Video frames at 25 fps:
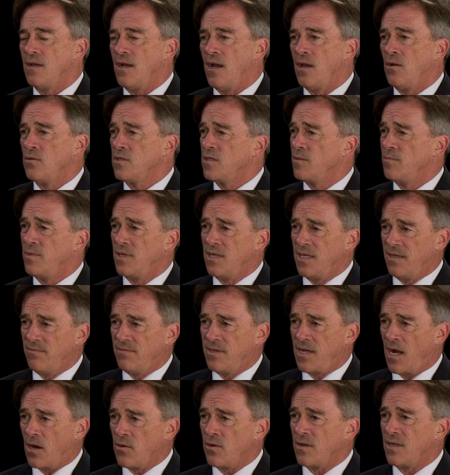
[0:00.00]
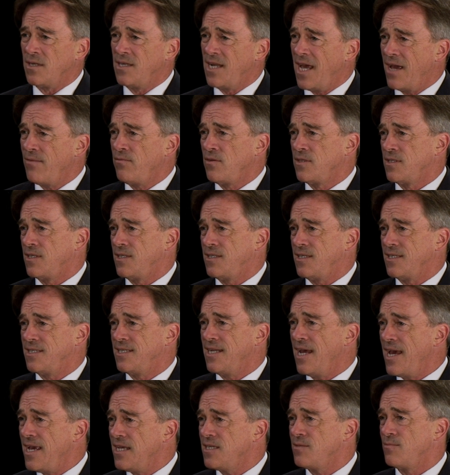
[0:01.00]
I also believe current levels in
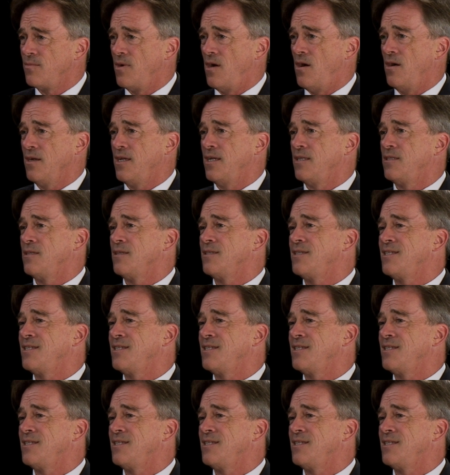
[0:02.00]
today's markets